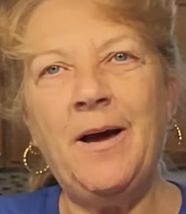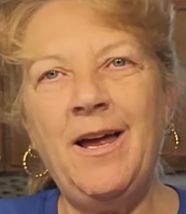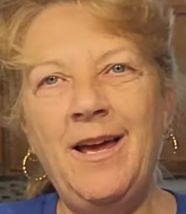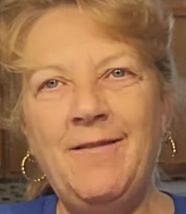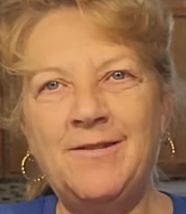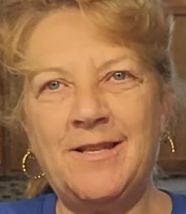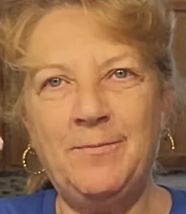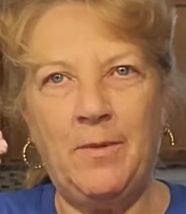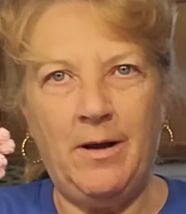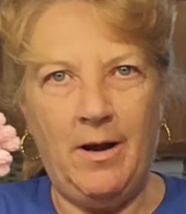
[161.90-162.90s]
have
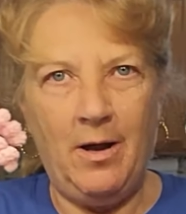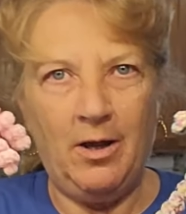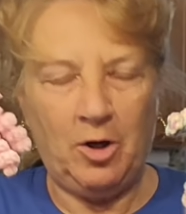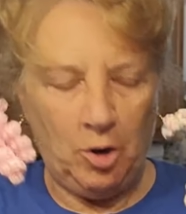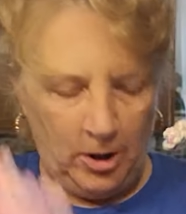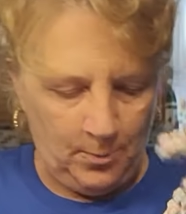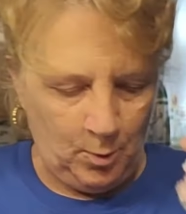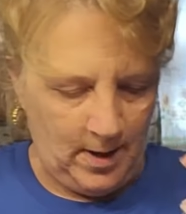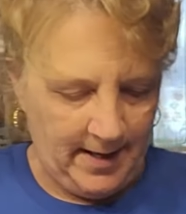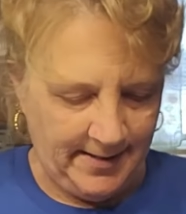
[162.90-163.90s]
some curly
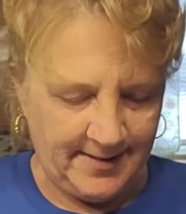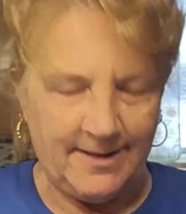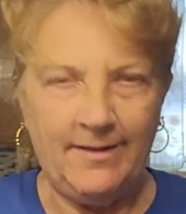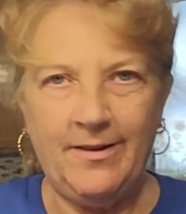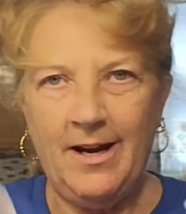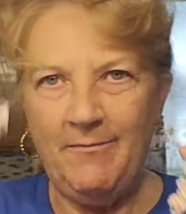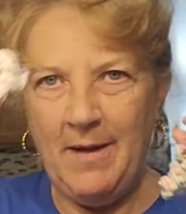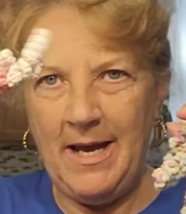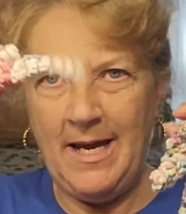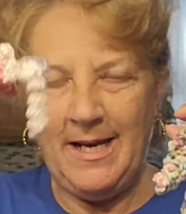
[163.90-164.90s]
barrettes that I've
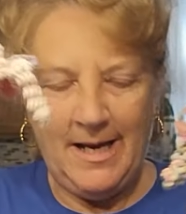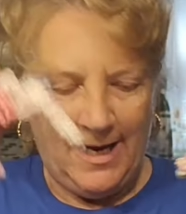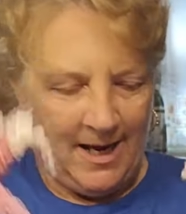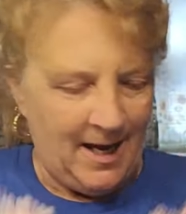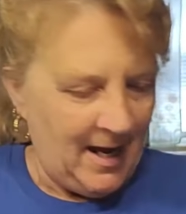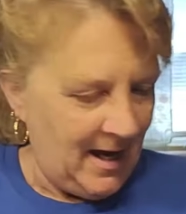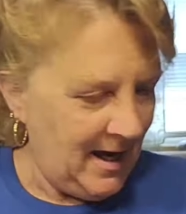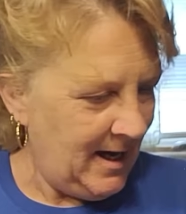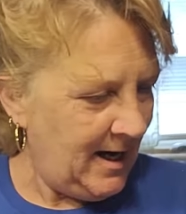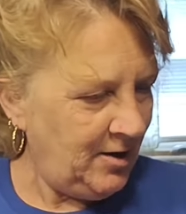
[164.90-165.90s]
made,
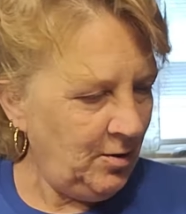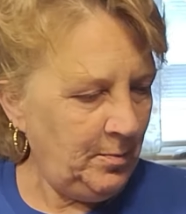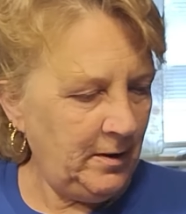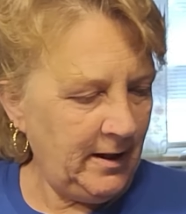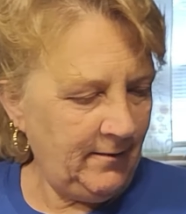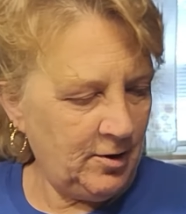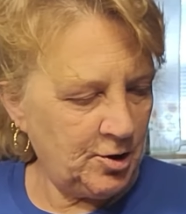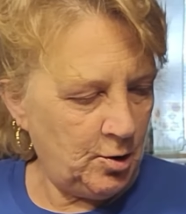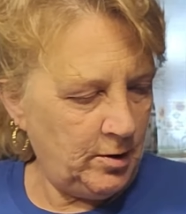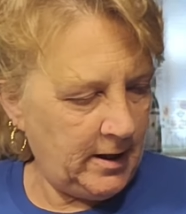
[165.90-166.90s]
and I do believe there's
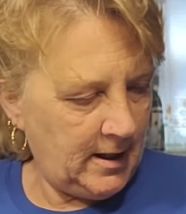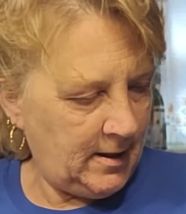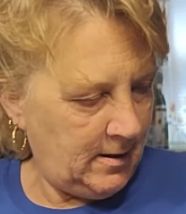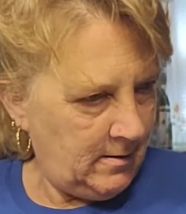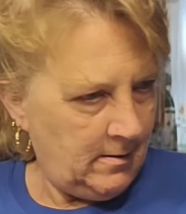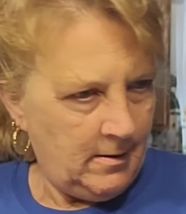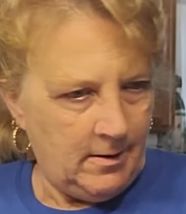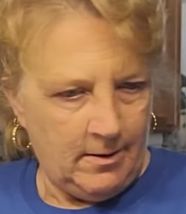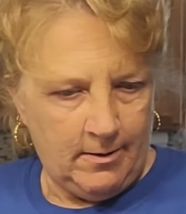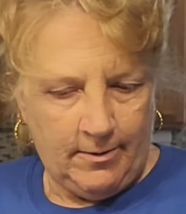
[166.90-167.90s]
only
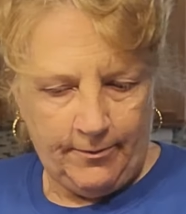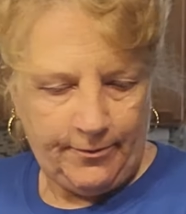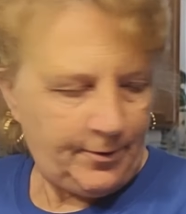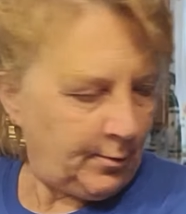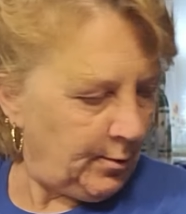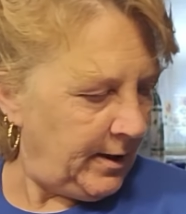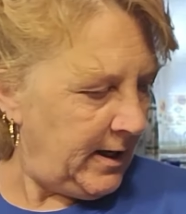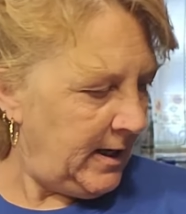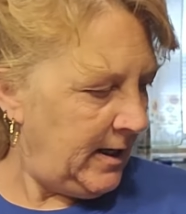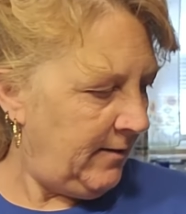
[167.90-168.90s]

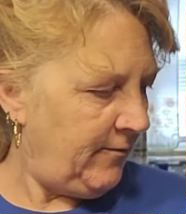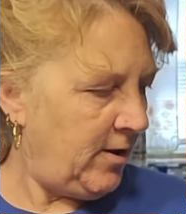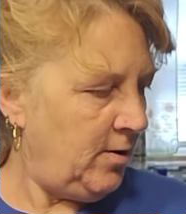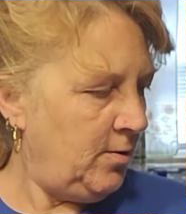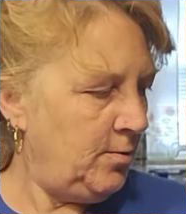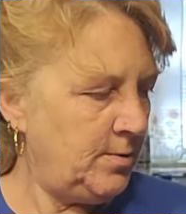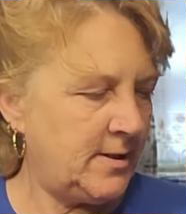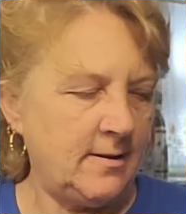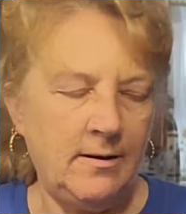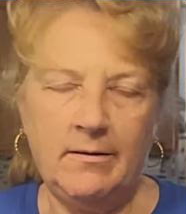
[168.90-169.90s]
3 of
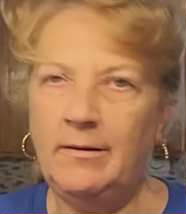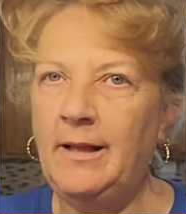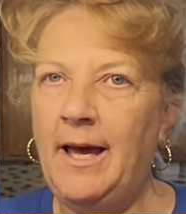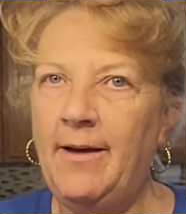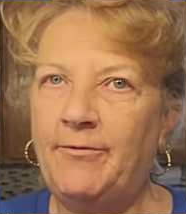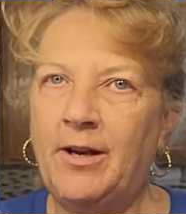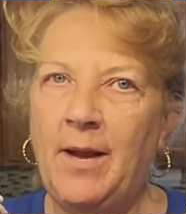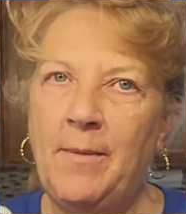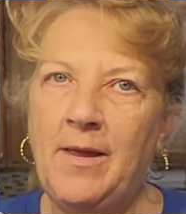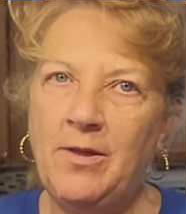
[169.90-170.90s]
those left, and I
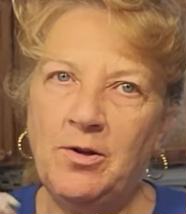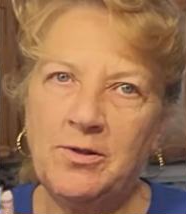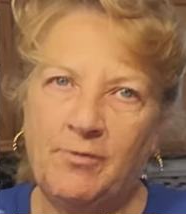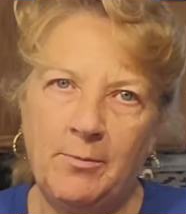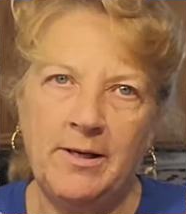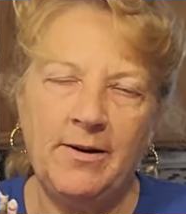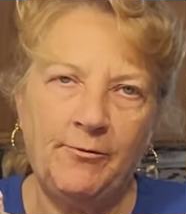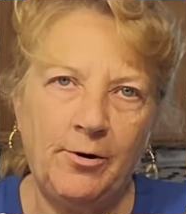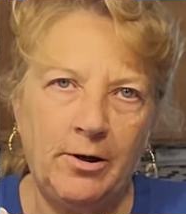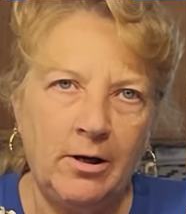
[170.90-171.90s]
made those from a
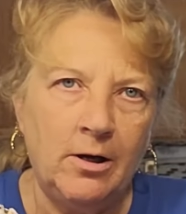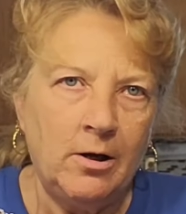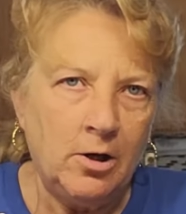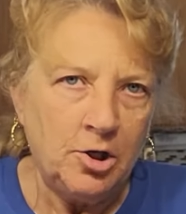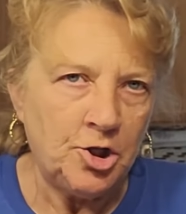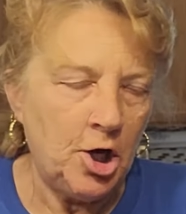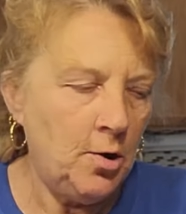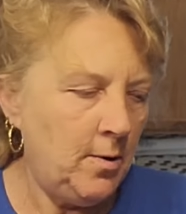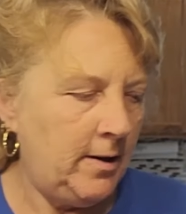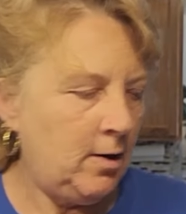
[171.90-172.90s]
different
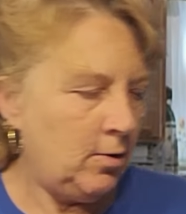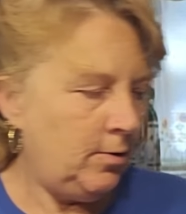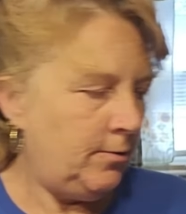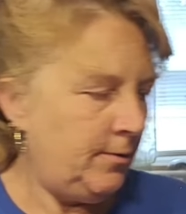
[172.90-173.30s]
show, and they're